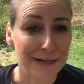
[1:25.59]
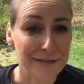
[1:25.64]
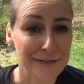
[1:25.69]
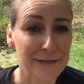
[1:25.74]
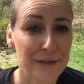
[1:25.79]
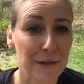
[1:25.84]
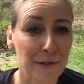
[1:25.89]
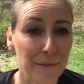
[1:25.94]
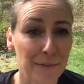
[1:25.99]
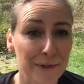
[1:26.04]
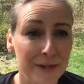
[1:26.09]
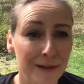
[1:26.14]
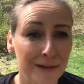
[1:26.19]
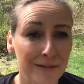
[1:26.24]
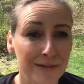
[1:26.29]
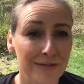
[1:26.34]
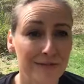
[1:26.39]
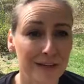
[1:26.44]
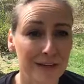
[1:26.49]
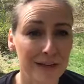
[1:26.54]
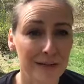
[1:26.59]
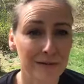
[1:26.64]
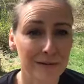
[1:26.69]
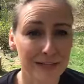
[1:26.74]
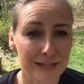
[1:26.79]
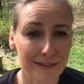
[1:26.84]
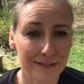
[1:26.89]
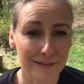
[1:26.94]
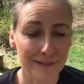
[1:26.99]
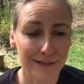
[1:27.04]
So we are the video and
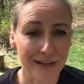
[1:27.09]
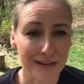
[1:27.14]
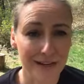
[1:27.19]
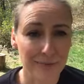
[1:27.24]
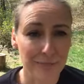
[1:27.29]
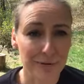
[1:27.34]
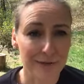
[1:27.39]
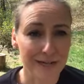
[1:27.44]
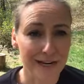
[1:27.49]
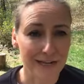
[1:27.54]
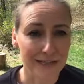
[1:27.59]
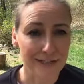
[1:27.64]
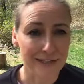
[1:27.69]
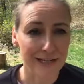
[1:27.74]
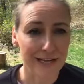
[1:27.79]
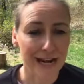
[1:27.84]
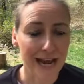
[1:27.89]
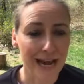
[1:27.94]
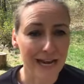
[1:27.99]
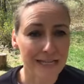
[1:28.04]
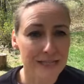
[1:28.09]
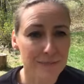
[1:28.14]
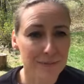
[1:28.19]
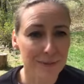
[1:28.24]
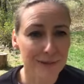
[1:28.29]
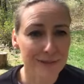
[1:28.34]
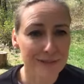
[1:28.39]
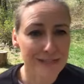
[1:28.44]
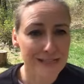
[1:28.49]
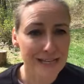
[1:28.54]
e-learning production
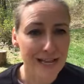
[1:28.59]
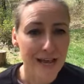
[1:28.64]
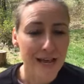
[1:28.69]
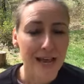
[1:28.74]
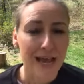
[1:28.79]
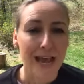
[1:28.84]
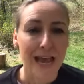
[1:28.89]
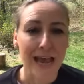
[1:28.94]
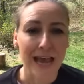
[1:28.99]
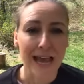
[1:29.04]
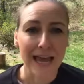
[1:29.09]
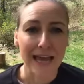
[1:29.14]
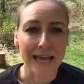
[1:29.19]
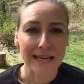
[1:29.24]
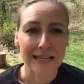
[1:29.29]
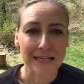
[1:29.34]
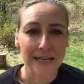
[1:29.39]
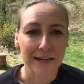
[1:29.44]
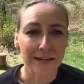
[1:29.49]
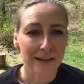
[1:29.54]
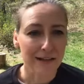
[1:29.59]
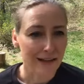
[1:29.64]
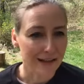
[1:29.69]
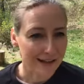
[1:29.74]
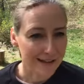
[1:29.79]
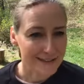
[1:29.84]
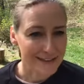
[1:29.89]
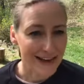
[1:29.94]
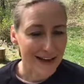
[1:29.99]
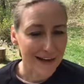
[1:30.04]
experts, and
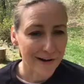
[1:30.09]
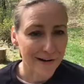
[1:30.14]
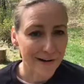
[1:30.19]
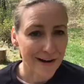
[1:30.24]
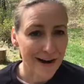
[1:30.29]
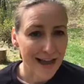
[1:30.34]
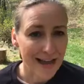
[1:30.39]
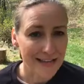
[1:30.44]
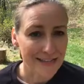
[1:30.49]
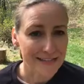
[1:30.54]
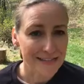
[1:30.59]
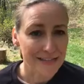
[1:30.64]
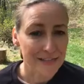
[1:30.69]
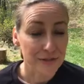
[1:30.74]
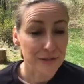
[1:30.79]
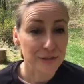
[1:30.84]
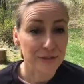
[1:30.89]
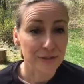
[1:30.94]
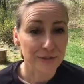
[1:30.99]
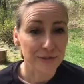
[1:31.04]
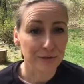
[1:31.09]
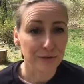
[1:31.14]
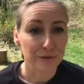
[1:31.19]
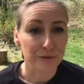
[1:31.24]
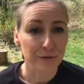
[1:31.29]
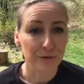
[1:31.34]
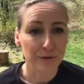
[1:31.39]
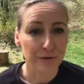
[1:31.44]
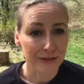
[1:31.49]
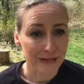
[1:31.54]
clients hire us to
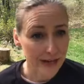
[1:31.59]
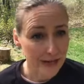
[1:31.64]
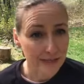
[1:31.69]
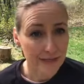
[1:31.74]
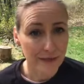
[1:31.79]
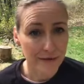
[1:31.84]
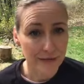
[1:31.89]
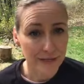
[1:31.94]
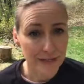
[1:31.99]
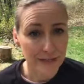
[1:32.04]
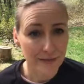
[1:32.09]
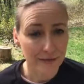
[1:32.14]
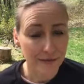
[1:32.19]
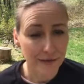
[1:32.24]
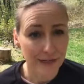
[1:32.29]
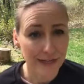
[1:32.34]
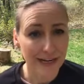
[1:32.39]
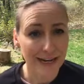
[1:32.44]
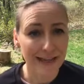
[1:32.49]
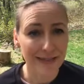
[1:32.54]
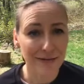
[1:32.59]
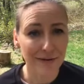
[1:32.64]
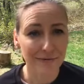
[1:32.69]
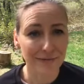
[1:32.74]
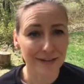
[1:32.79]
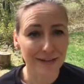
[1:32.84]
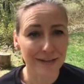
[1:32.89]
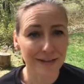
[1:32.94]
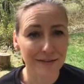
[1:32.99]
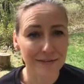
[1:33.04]
create their e-learning and their
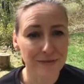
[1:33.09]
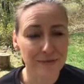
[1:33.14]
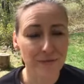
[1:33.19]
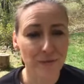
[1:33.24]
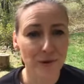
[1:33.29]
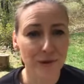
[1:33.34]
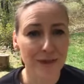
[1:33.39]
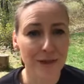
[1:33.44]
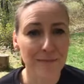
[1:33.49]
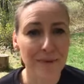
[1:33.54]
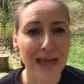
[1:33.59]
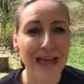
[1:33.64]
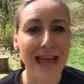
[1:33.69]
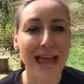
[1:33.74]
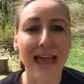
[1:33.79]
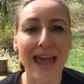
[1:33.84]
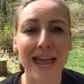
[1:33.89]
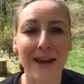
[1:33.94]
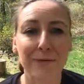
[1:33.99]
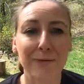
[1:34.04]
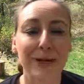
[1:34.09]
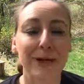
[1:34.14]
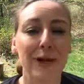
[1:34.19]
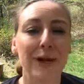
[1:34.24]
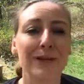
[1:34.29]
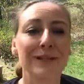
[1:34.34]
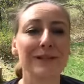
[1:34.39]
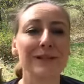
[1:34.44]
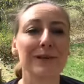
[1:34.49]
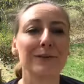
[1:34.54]
videos for them, and we
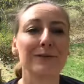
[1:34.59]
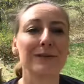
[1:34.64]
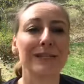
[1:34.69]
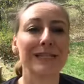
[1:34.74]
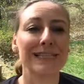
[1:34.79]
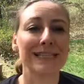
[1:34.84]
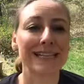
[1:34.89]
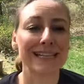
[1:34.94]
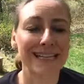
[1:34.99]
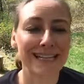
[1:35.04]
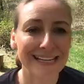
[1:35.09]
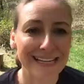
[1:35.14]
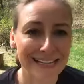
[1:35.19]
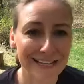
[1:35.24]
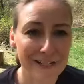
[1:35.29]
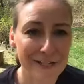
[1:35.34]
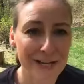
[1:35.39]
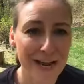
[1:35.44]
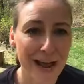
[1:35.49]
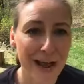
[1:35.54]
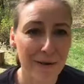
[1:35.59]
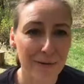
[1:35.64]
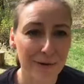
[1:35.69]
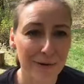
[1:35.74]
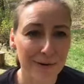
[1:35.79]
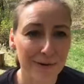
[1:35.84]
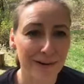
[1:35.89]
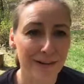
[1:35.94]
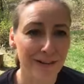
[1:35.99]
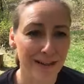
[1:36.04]
also teach
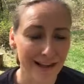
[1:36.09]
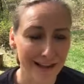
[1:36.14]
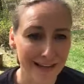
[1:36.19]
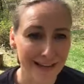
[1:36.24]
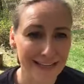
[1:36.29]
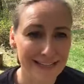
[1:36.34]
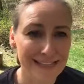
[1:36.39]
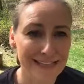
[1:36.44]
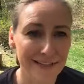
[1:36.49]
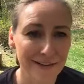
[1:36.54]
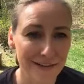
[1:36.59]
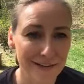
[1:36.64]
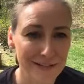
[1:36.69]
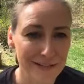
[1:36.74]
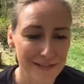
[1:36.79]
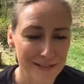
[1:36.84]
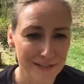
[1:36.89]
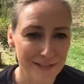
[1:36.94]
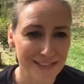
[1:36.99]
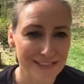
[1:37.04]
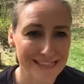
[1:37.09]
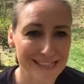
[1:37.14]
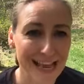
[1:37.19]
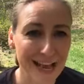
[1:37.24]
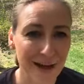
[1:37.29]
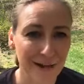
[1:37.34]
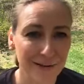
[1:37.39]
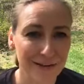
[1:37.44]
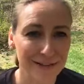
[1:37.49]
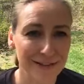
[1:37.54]
our clients and our students
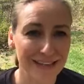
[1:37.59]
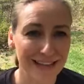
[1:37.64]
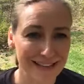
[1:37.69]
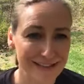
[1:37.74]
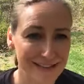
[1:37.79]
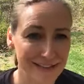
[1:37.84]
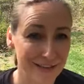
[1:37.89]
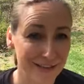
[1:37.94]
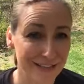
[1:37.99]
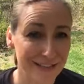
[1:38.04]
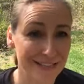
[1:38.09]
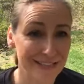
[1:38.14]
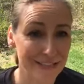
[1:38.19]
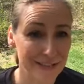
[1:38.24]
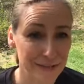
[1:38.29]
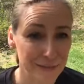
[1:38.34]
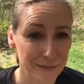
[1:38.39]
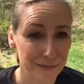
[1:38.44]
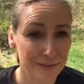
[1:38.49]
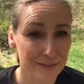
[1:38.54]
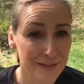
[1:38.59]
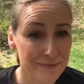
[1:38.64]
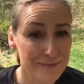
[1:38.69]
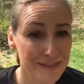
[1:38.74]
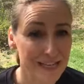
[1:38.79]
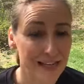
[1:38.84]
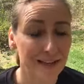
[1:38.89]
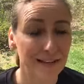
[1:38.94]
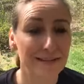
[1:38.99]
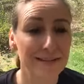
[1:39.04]
how to get started and do it
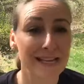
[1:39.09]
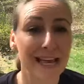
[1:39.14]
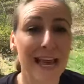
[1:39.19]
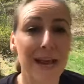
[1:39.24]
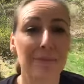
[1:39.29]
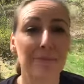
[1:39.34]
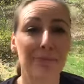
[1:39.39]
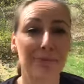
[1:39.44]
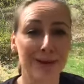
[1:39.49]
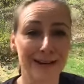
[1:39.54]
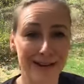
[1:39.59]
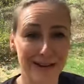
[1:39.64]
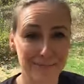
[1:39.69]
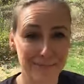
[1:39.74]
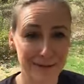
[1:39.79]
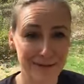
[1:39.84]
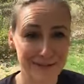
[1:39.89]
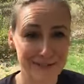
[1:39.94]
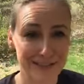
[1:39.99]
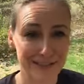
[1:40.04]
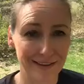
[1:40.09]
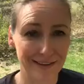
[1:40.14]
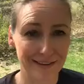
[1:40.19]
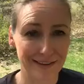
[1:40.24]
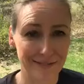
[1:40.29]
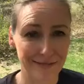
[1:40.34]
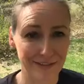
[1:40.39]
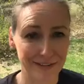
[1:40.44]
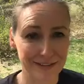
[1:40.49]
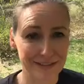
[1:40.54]
themselves and bring up their skill
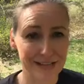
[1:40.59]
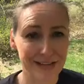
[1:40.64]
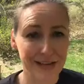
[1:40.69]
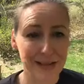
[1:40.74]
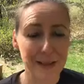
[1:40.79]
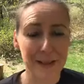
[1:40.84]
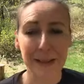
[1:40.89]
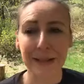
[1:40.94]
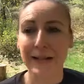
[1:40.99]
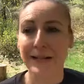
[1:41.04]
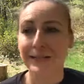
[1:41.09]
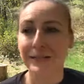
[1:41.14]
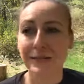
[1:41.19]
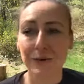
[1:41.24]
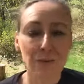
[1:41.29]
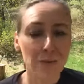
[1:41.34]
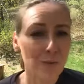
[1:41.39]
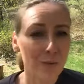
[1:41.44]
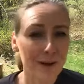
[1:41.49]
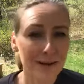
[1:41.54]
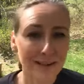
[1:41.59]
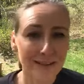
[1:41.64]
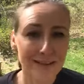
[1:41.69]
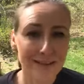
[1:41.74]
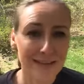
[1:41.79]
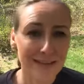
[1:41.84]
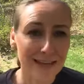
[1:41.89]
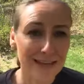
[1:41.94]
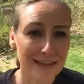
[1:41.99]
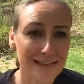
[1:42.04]
levels. So one of the
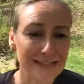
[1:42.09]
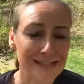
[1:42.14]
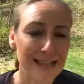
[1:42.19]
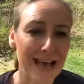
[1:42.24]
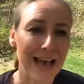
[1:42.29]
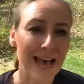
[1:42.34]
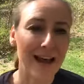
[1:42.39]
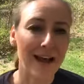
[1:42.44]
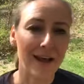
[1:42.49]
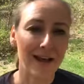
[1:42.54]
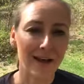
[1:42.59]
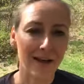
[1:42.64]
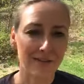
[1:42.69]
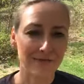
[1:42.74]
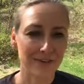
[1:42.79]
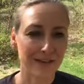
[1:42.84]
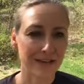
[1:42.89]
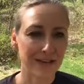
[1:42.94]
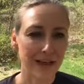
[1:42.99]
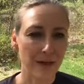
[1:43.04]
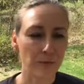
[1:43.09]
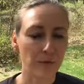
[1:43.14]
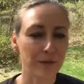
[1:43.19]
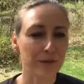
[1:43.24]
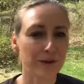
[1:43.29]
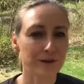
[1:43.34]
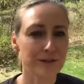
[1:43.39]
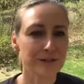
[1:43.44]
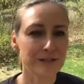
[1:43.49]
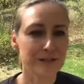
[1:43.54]
things that I often get with
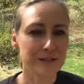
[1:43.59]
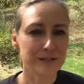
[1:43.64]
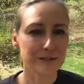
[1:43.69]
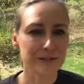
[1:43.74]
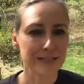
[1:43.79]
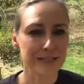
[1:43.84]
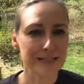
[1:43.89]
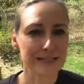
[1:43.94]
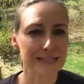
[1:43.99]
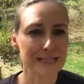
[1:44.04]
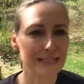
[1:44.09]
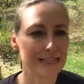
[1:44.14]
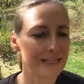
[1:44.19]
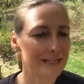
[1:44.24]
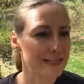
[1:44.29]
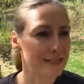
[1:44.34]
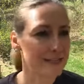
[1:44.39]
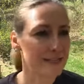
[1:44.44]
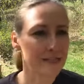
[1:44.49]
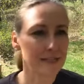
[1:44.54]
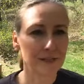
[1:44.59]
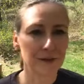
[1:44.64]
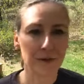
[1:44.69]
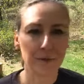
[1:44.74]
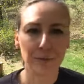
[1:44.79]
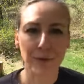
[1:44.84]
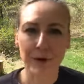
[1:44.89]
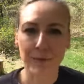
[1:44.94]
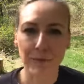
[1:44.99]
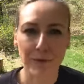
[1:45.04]
our students is,
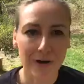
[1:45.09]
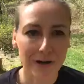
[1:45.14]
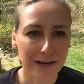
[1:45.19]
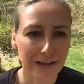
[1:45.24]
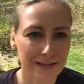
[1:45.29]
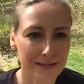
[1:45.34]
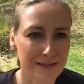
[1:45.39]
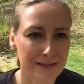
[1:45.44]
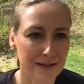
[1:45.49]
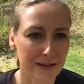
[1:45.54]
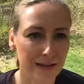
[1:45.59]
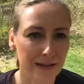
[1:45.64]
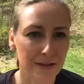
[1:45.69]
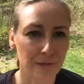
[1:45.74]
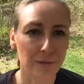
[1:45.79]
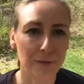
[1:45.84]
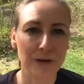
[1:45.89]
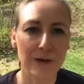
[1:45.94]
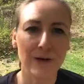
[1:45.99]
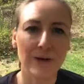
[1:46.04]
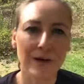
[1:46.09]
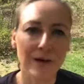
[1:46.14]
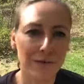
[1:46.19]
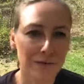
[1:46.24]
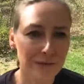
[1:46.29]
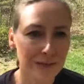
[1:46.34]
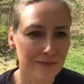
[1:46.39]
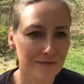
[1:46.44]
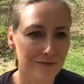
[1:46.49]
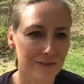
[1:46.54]
I want to get started. We know
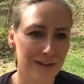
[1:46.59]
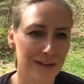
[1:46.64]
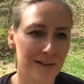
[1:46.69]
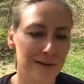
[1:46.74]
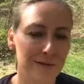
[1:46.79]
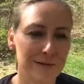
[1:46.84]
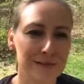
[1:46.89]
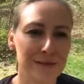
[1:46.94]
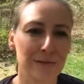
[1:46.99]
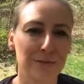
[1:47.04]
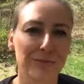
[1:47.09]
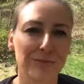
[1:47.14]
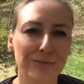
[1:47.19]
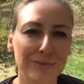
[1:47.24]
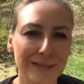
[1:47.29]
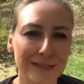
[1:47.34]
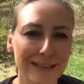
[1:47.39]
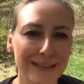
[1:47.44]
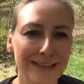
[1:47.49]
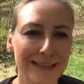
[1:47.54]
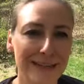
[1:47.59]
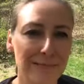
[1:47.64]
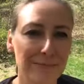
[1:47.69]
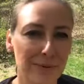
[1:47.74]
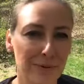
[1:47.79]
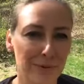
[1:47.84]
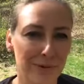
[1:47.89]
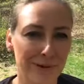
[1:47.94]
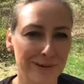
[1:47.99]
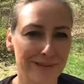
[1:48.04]
that video is a really
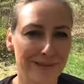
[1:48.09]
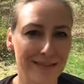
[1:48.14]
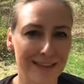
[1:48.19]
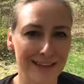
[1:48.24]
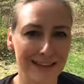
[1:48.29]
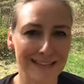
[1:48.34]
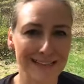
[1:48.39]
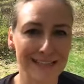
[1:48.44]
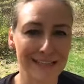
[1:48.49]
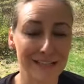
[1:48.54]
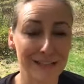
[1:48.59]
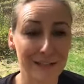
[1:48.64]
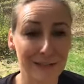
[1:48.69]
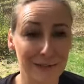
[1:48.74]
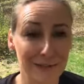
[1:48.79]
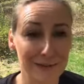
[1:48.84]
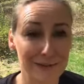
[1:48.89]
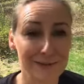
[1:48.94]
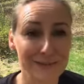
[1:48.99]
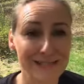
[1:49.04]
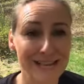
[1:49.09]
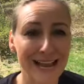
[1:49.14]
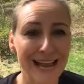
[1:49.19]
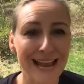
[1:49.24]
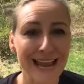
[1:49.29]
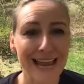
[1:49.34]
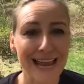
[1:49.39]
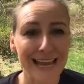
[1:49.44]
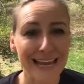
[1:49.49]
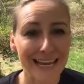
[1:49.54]
important thing to use
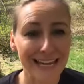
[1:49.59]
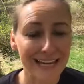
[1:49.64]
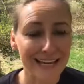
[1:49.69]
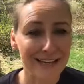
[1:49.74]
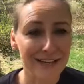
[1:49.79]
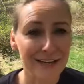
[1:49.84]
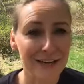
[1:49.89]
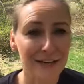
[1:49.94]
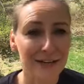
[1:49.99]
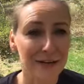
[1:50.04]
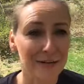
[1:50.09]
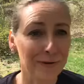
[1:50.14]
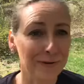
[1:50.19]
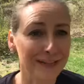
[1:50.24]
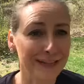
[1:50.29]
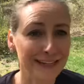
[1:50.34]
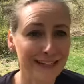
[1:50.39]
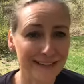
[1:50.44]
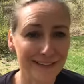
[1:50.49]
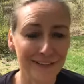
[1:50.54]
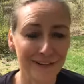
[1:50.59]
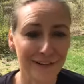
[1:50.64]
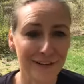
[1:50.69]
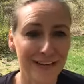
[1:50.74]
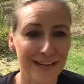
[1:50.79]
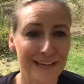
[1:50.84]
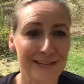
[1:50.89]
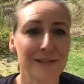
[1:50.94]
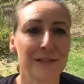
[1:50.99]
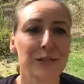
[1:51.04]
in your
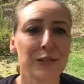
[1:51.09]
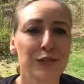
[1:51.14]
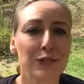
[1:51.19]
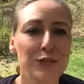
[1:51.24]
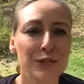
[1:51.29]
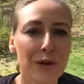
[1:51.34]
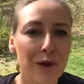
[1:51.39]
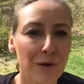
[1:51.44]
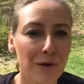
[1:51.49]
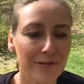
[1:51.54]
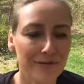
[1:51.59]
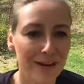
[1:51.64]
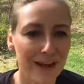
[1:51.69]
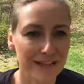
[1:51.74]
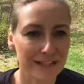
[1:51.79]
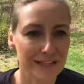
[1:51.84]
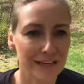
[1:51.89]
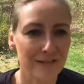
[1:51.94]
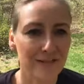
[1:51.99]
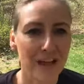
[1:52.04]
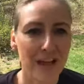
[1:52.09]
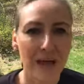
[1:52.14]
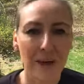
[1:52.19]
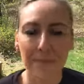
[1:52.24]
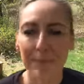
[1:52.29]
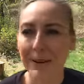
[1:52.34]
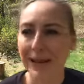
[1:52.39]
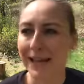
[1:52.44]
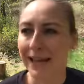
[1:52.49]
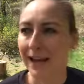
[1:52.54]
e-learning. It's so effective,
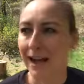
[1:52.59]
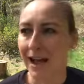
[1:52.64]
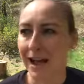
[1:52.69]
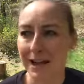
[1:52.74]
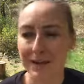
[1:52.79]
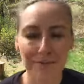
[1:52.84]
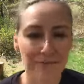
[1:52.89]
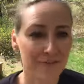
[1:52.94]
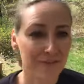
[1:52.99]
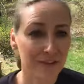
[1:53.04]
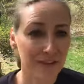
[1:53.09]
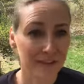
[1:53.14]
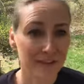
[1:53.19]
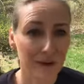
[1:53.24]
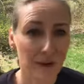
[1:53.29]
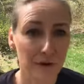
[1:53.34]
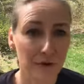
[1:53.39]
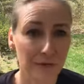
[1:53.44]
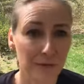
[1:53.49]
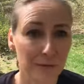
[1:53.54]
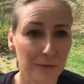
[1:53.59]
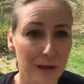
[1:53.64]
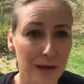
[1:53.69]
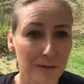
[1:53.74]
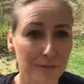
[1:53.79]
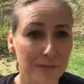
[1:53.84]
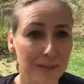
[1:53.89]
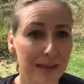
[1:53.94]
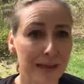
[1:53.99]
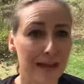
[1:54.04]
but I'm feeling
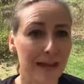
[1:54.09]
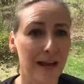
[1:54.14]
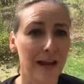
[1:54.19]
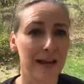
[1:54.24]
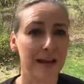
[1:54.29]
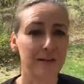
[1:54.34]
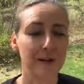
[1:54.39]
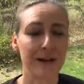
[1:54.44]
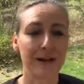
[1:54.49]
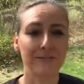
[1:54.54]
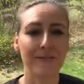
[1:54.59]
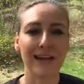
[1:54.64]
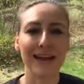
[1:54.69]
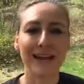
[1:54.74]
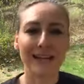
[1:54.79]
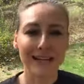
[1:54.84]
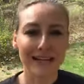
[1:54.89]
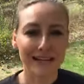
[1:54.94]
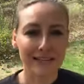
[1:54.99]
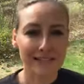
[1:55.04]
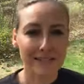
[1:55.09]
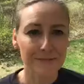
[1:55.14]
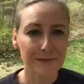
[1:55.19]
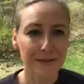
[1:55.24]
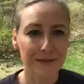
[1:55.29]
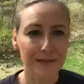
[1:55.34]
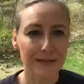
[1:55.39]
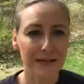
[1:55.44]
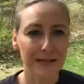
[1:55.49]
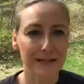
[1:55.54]
overwhelmed. Like, I don't have any
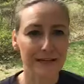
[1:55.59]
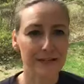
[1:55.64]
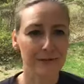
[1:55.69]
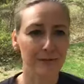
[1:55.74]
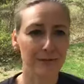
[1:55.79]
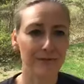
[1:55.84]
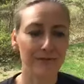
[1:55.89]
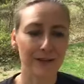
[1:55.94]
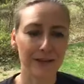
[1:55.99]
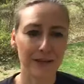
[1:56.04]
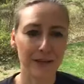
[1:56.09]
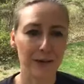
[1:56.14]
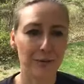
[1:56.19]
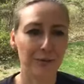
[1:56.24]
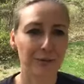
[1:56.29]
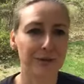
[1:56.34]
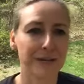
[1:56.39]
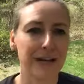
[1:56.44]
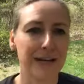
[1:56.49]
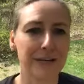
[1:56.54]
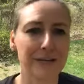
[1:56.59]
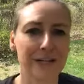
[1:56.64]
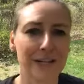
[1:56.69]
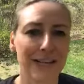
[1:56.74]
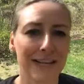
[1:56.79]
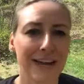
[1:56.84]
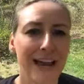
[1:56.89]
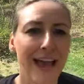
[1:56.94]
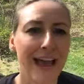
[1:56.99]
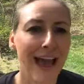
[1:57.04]
experience with video
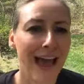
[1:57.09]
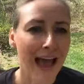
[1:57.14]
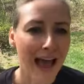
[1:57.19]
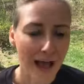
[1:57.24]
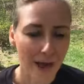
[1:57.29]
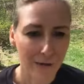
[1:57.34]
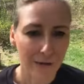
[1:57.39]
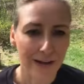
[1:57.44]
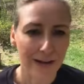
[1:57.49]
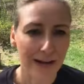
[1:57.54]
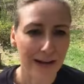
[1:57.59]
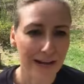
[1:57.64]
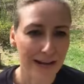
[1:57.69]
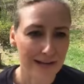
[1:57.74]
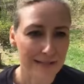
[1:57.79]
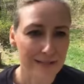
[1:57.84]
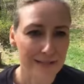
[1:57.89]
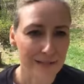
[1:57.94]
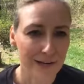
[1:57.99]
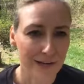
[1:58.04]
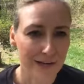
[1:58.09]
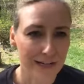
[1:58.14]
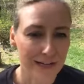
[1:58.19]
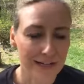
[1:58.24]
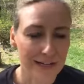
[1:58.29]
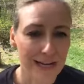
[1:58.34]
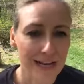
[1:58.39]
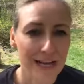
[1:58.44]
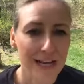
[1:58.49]
production. How can I get started?